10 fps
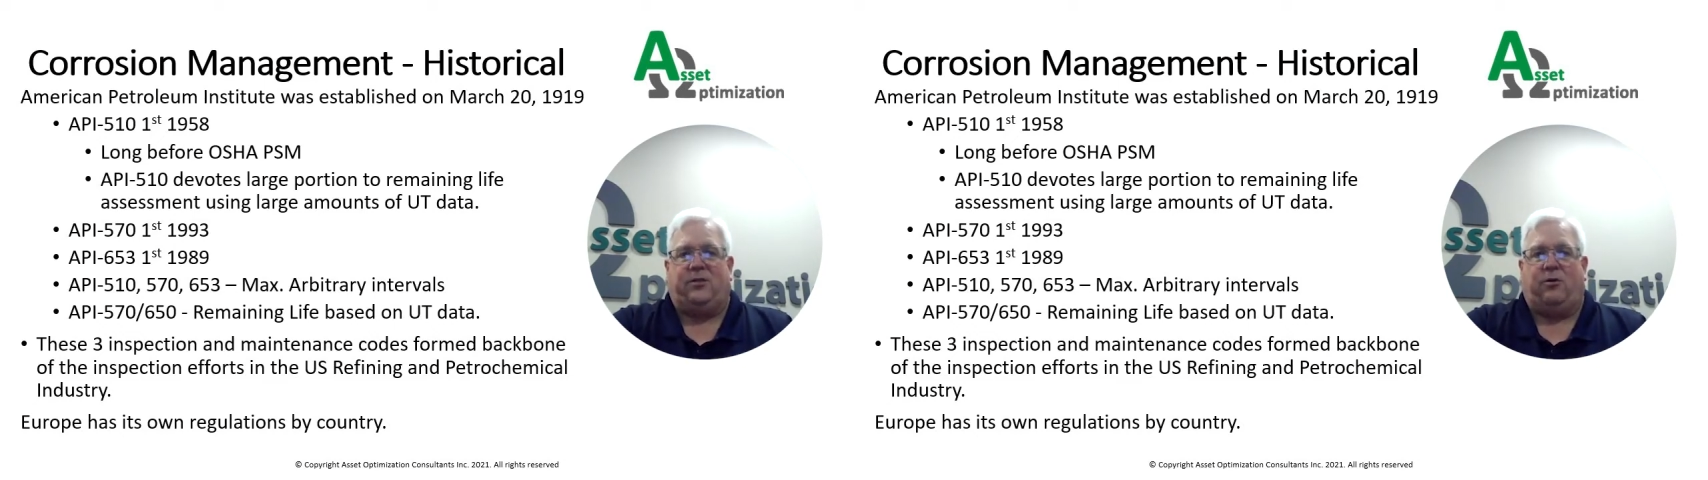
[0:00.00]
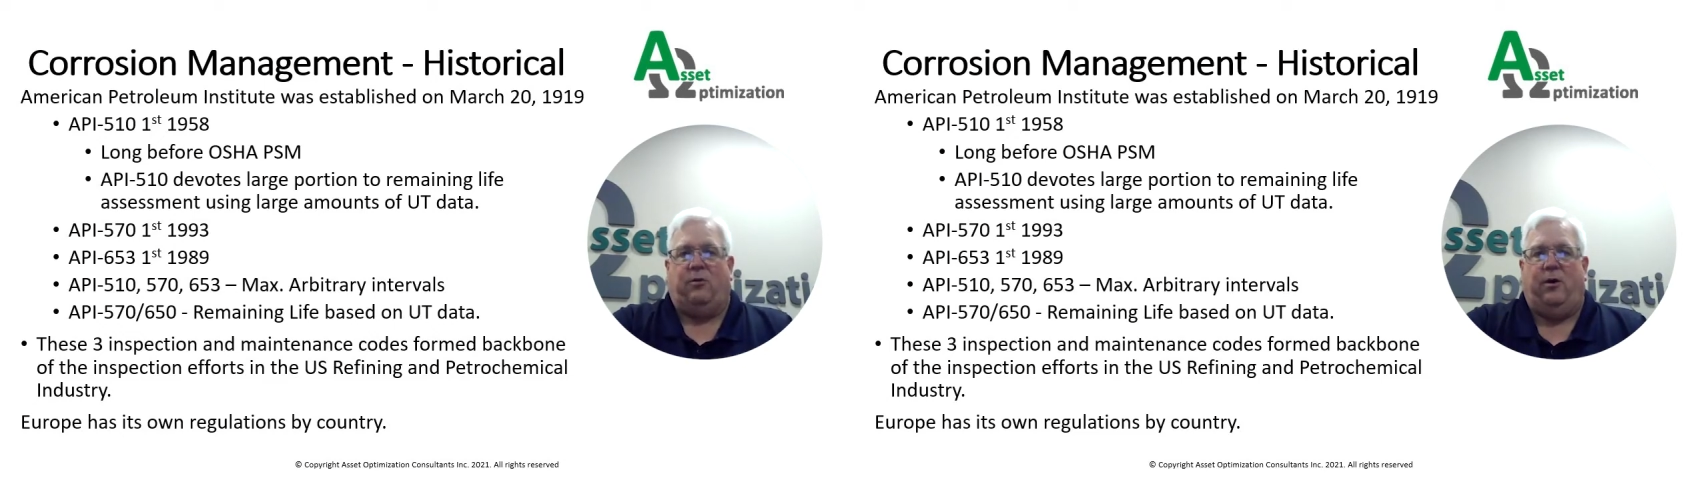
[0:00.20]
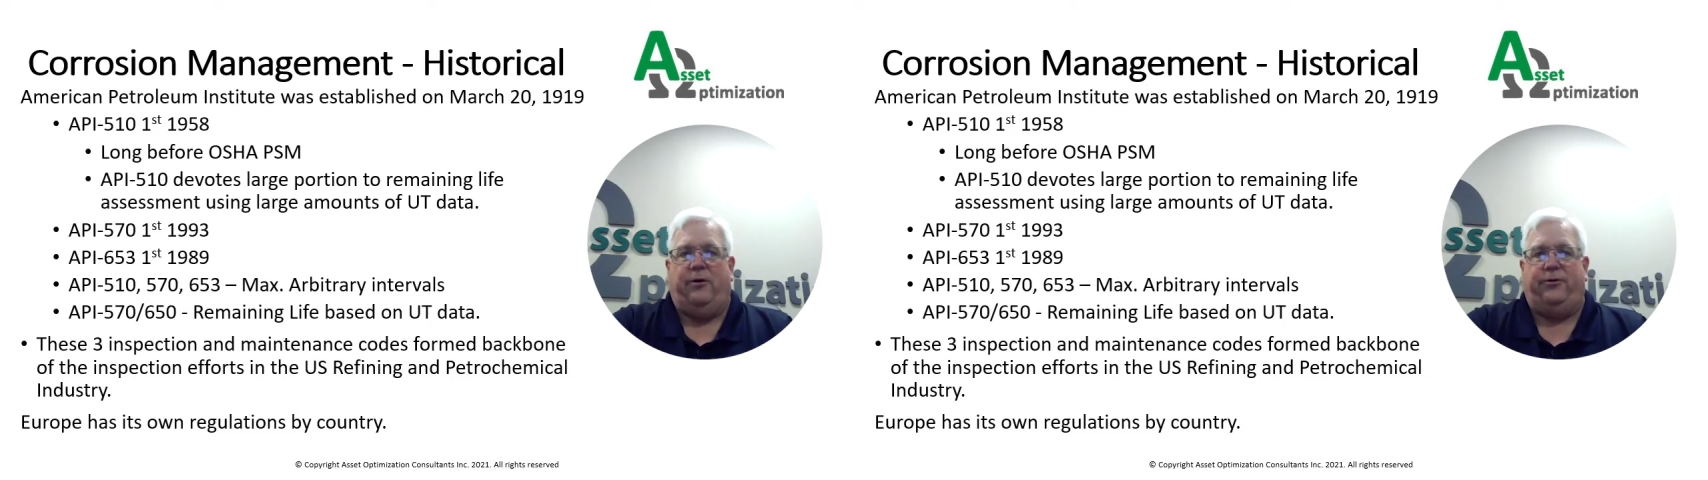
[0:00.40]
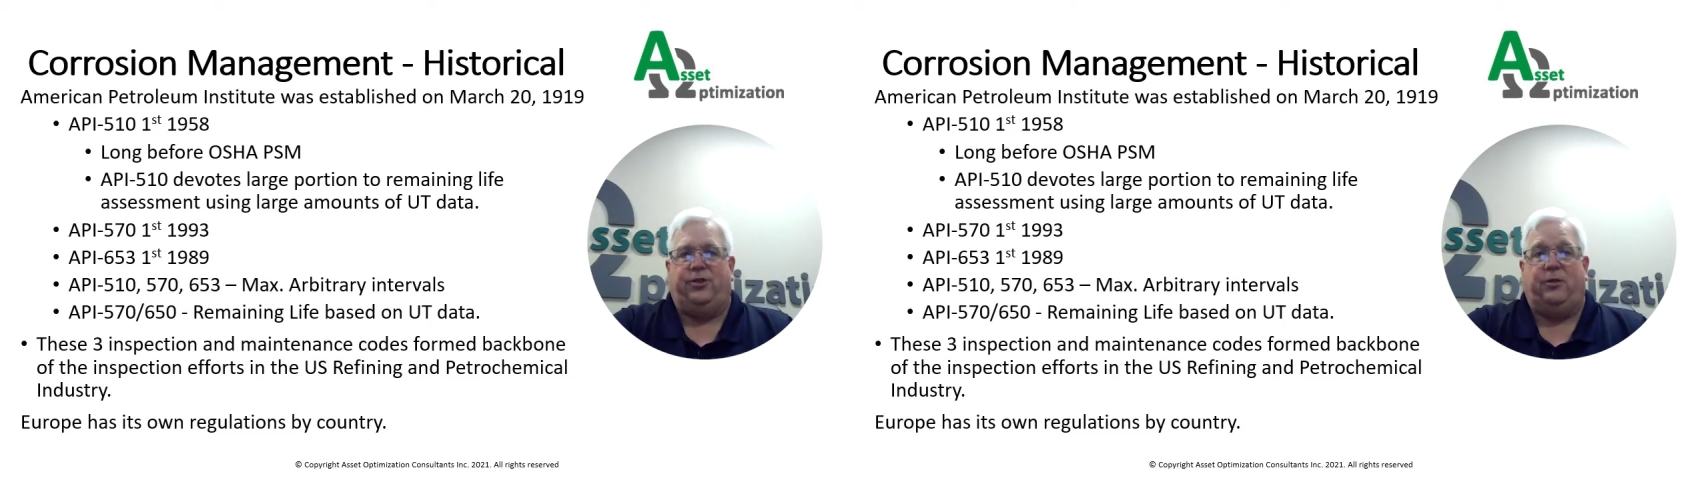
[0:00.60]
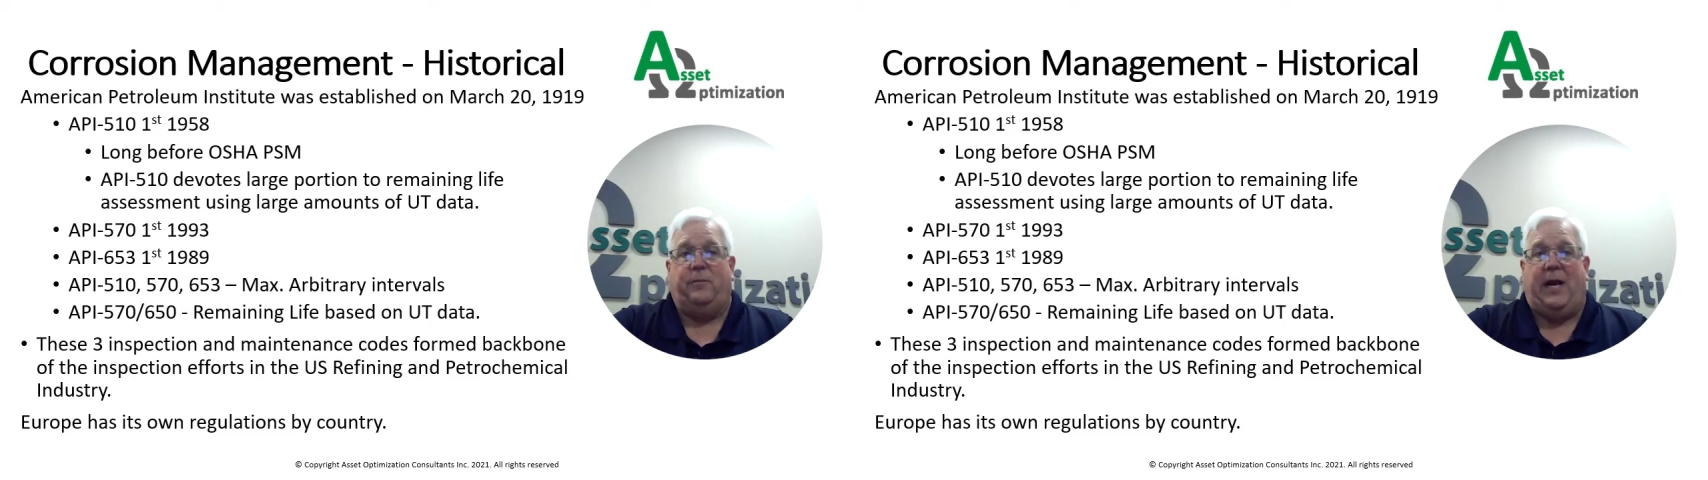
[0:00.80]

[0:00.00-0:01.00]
corrosion